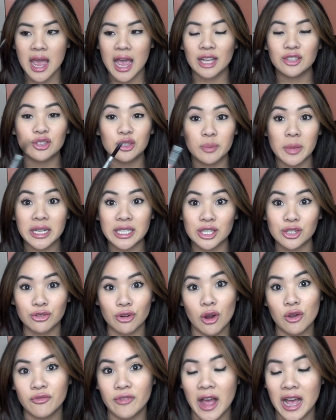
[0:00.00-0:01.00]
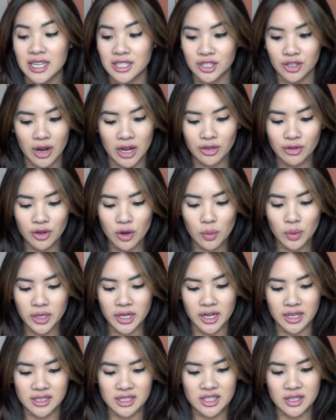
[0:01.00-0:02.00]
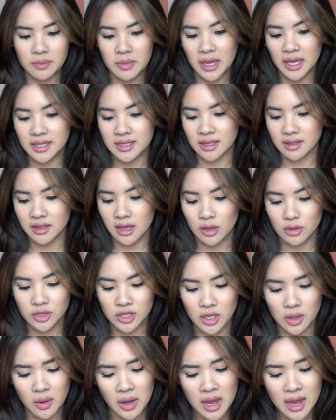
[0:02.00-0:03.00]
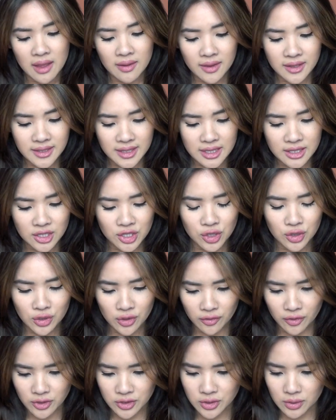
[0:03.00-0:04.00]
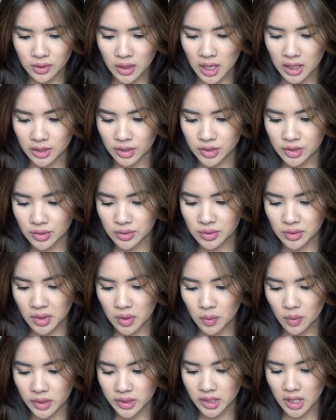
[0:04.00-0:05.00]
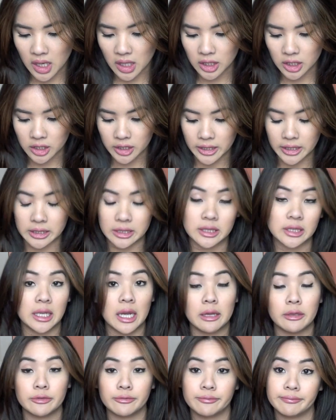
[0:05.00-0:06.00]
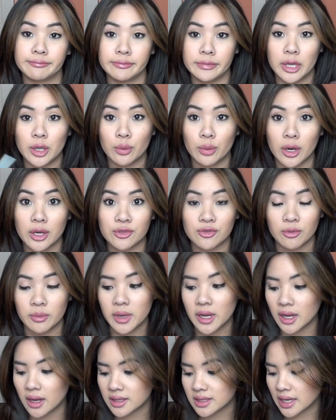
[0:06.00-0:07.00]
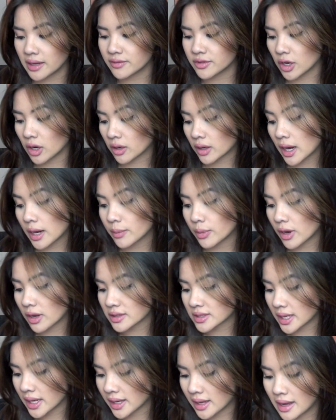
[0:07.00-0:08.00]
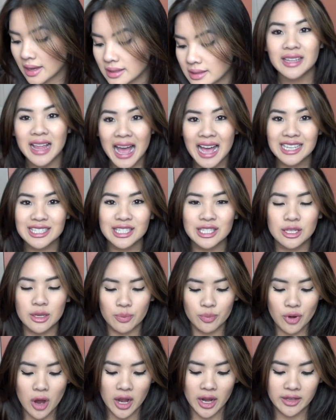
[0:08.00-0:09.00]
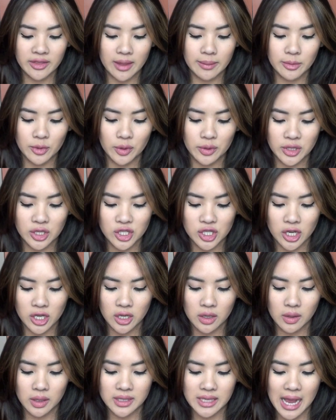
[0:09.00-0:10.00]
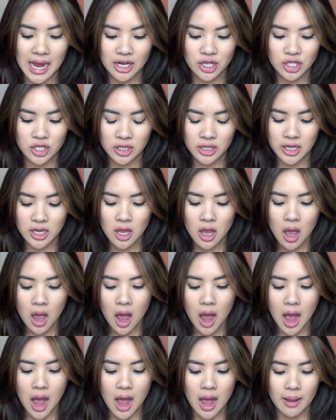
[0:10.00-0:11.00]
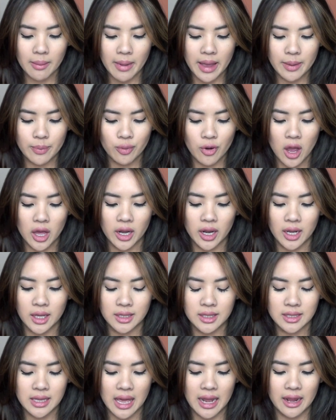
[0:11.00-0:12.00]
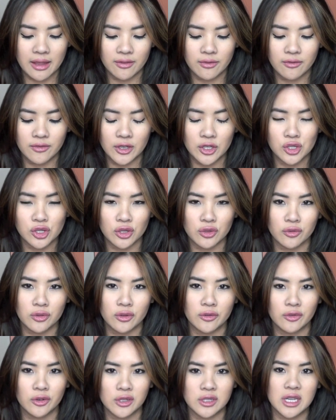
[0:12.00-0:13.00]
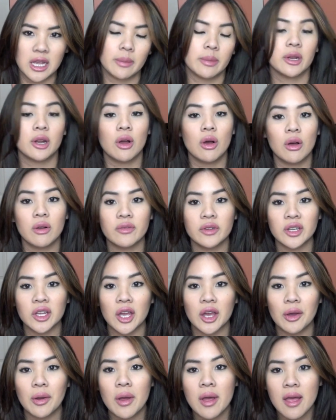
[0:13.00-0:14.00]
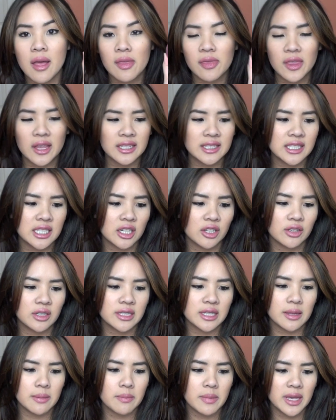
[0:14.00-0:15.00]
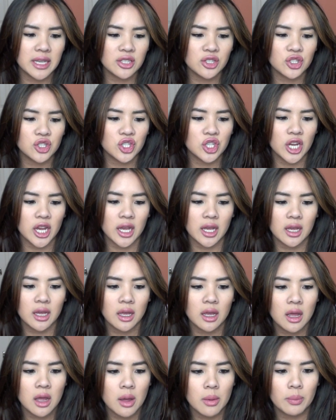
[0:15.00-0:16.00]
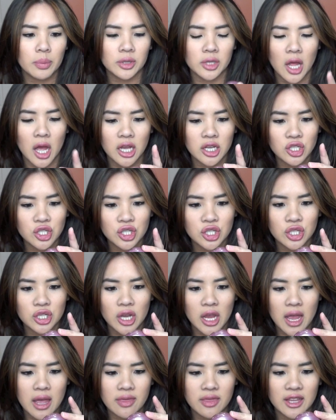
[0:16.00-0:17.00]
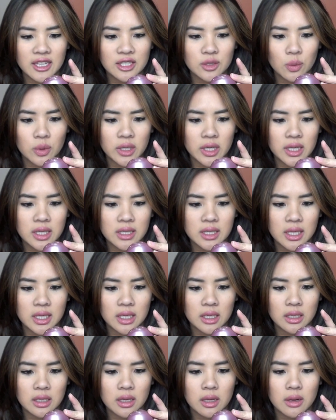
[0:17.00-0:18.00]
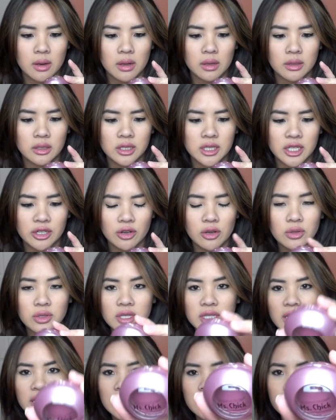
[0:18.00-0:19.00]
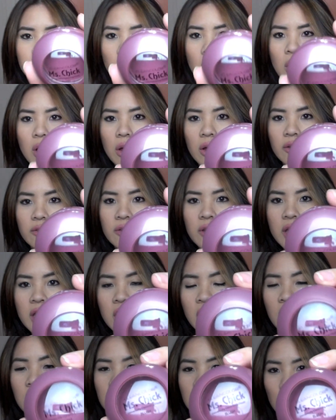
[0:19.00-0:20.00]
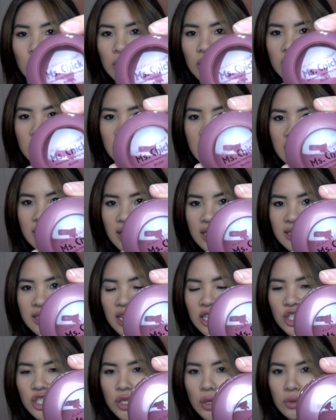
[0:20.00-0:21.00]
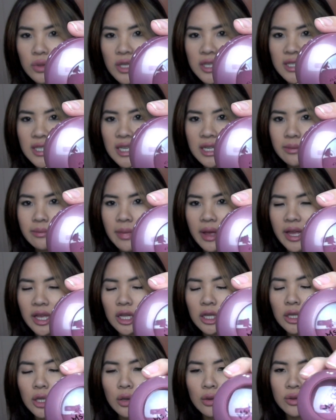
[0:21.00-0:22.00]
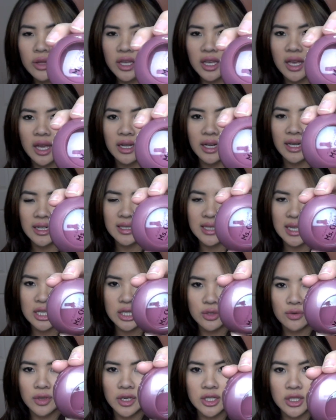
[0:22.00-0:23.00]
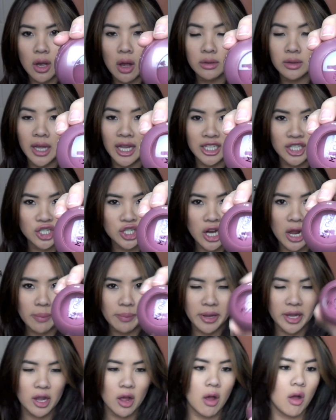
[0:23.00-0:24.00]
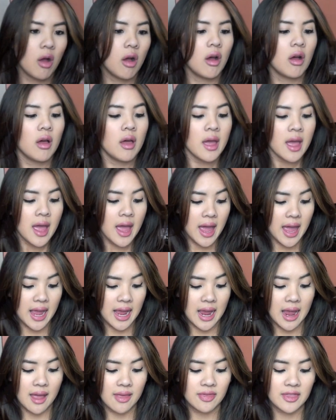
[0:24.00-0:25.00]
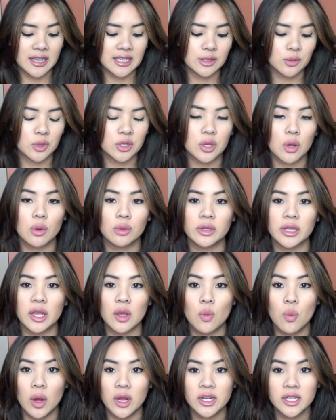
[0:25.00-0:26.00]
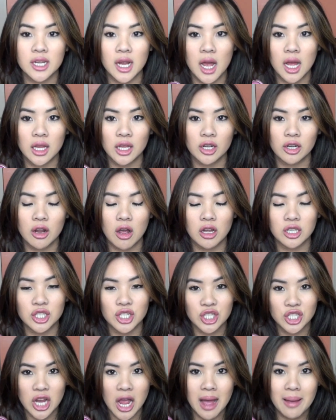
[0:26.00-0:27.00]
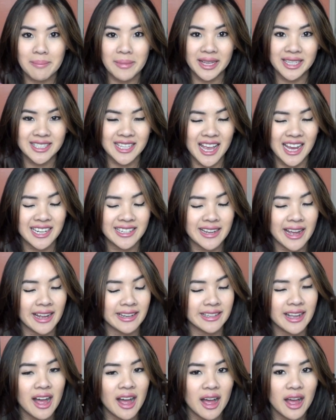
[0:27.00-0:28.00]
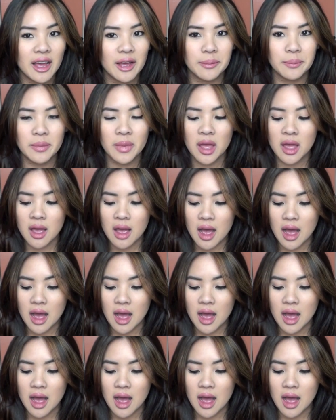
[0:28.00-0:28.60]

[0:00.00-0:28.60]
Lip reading: It just makes it grow faster. I don't know what it is. It's amazing though. So this is a universal color, so there's only one color, and it works for me because I have dark eyebrows, I guess. Last product I'm going to show you is actually a product that I featured for the first time in a haul video. This here is the Ms.Chick blush, and this one is in 06 Mauve. So it looks like this. I showed this in my clothing and accessories online shopping haul, and this was only $1 on shopmissa.com.